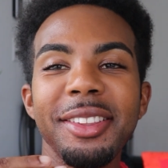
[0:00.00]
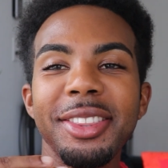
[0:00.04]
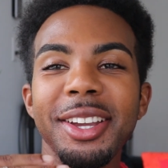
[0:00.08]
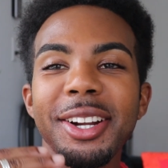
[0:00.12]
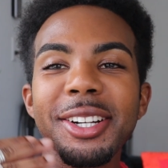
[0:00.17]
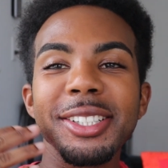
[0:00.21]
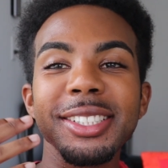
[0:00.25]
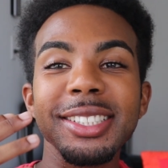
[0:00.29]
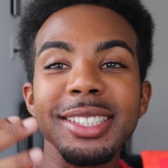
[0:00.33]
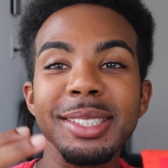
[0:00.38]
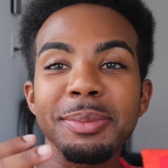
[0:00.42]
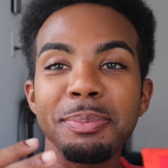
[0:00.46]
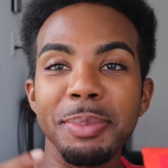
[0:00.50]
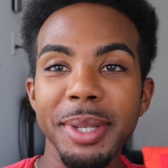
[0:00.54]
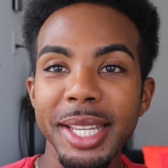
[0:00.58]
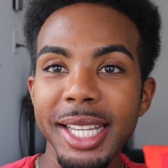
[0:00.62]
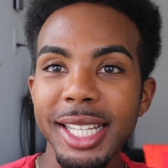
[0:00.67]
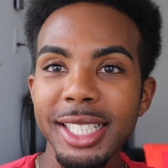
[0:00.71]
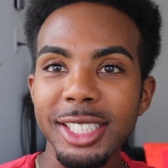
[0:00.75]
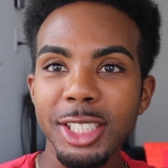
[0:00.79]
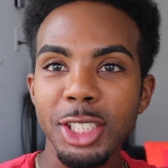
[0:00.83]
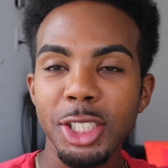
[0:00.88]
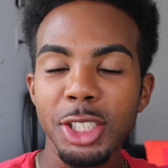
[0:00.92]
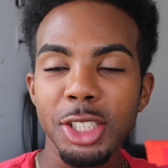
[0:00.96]
her
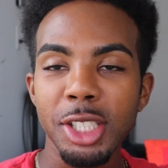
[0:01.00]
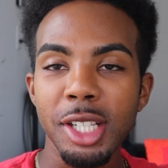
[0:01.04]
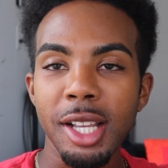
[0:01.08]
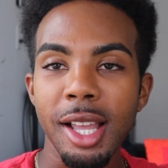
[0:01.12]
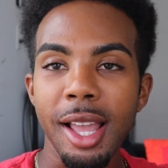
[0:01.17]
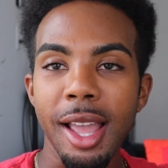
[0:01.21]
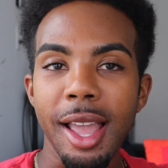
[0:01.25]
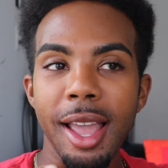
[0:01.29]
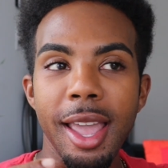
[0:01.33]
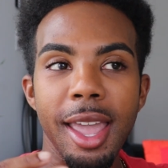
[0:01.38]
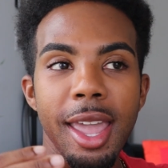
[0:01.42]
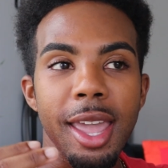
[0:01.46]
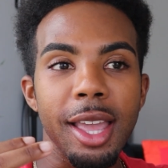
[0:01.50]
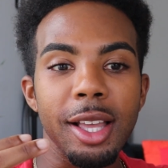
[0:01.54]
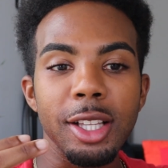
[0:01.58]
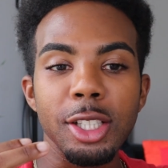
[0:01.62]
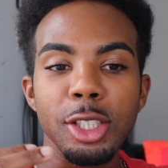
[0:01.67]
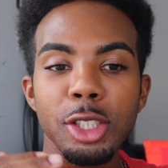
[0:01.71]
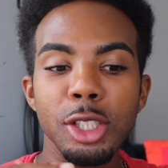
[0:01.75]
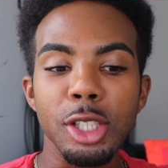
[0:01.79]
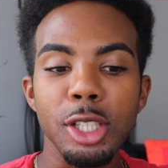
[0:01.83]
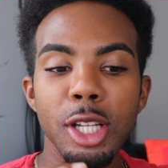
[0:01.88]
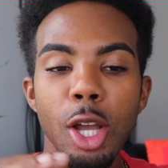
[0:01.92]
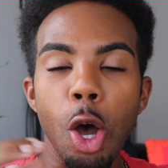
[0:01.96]
speech
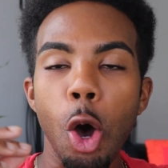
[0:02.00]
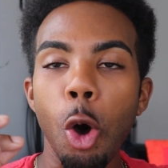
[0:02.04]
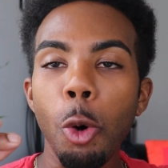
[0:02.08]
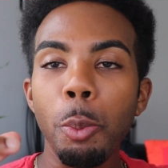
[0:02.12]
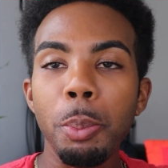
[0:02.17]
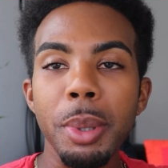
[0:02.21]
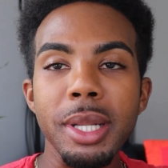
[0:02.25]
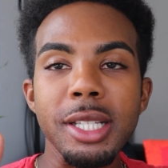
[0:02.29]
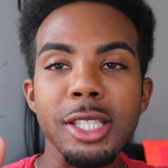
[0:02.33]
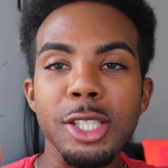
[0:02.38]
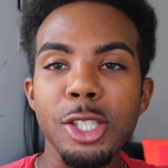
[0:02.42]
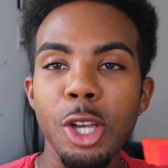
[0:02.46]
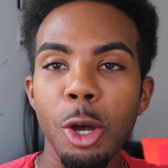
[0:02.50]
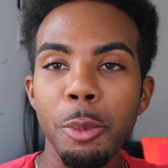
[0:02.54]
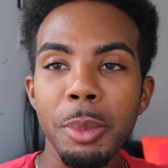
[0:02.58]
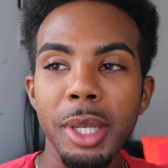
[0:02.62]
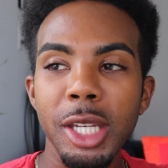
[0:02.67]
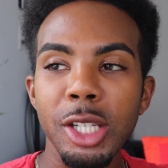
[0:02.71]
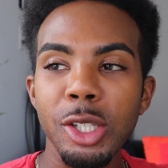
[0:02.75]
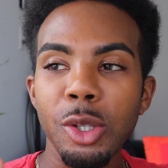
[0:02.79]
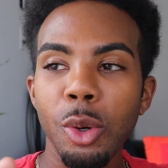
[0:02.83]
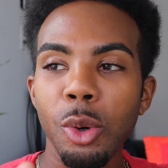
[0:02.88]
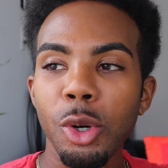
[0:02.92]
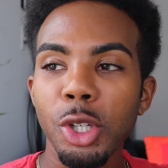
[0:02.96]
opened so
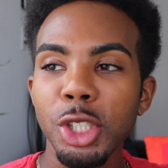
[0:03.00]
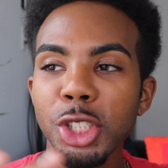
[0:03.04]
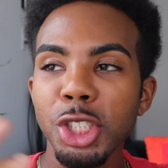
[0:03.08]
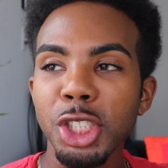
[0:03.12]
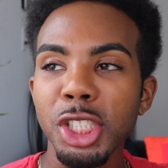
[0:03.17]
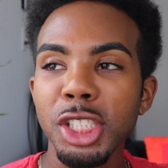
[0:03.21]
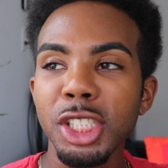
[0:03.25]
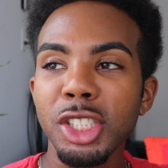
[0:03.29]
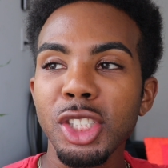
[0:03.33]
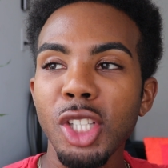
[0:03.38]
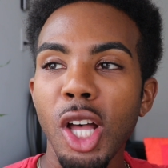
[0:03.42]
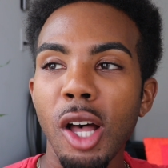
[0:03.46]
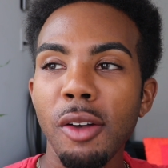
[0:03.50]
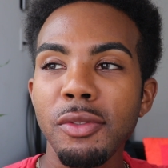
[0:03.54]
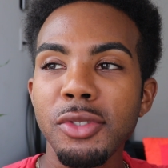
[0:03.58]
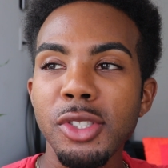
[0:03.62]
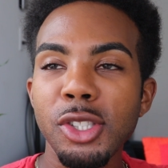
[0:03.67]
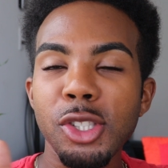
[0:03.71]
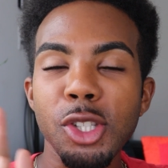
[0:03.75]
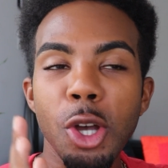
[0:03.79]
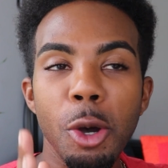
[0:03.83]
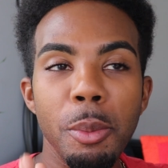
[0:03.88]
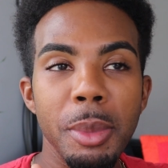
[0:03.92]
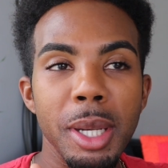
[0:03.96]
many doors. She
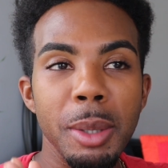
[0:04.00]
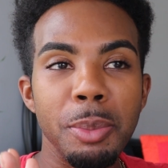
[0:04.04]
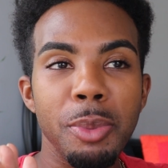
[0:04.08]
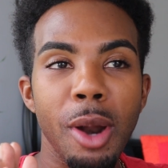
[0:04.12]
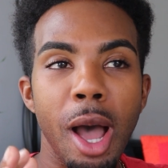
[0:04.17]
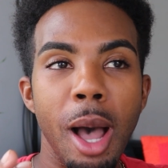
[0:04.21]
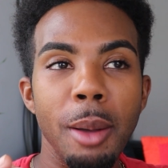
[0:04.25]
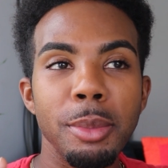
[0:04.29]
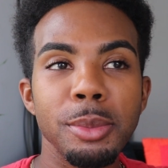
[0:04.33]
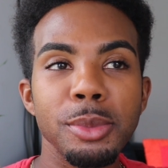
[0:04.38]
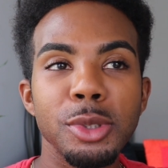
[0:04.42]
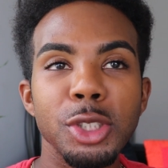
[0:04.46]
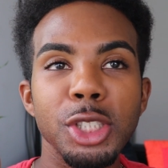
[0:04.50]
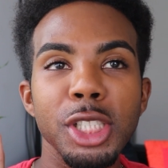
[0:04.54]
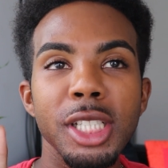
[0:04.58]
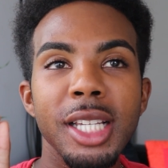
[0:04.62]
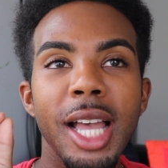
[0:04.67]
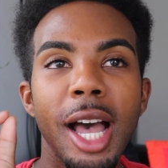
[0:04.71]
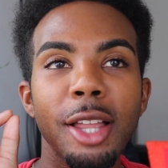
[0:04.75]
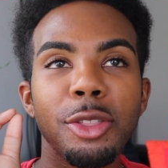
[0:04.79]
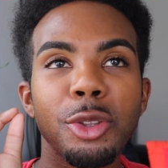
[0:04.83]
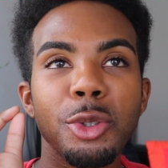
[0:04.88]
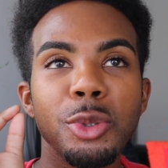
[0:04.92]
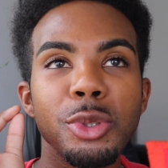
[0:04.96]
solved so many problems. She
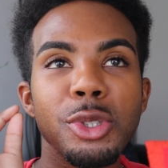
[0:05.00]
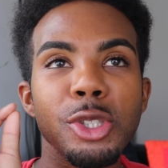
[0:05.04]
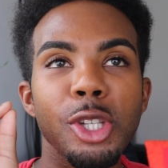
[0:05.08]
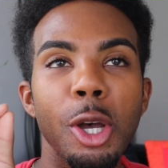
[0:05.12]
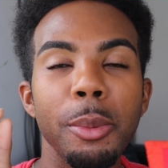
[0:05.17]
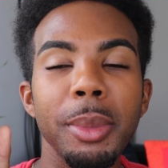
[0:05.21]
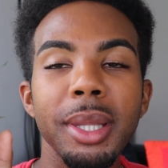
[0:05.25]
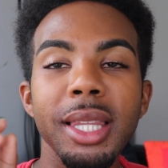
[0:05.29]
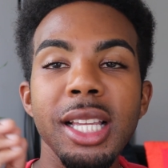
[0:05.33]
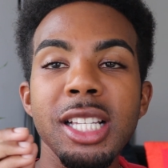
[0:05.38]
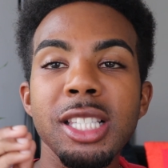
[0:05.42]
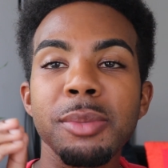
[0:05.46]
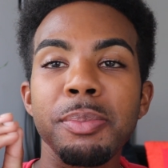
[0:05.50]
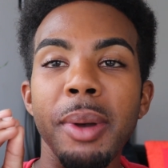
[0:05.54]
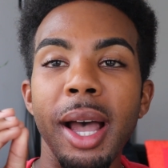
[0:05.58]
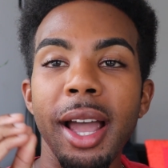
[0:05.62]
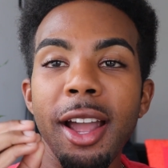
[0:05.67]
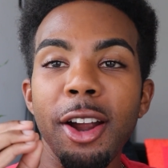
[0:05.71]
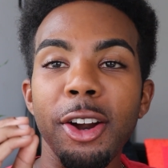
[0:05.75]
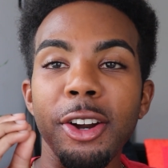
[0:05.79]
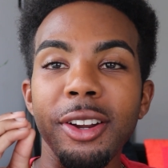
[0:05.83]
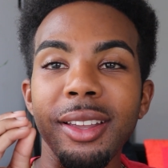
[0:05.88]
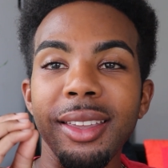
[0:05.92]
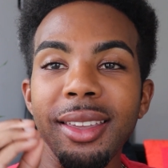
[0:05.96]
got through so many things
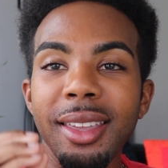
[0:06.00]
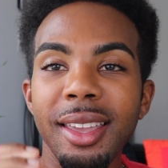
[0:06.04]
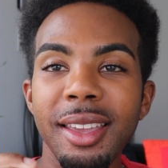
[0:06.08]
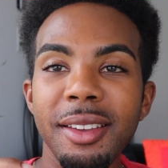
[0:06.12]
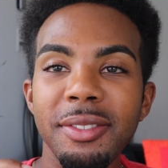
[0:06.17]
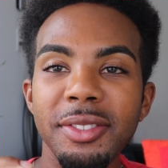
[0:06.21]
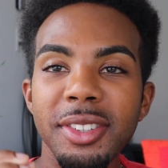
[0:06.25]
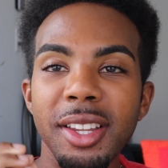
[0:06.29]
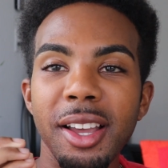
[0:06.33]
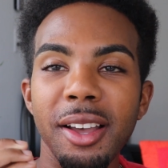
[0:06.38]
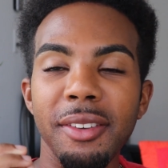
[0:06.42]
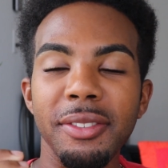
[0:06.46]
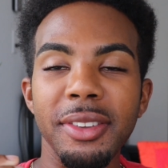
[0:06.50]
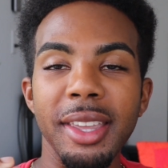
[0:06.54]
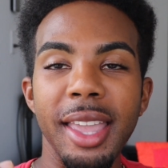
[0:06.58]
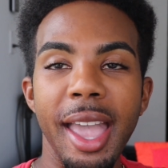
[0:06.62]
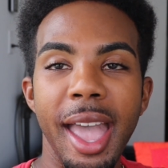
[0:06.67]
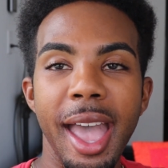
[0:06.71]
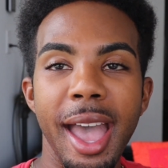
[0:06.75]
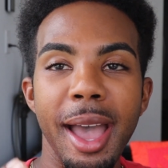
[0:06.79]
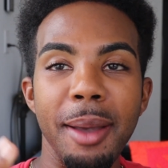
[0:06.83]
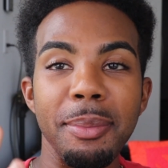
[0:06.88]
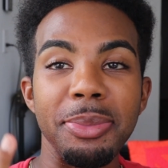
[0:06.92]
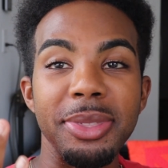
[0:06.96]
by her gift of
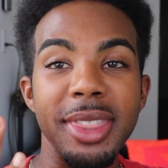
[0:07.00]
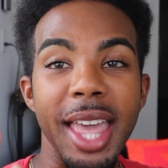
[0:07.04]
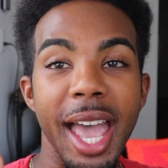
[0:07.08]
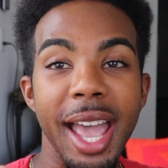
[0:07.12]
gab.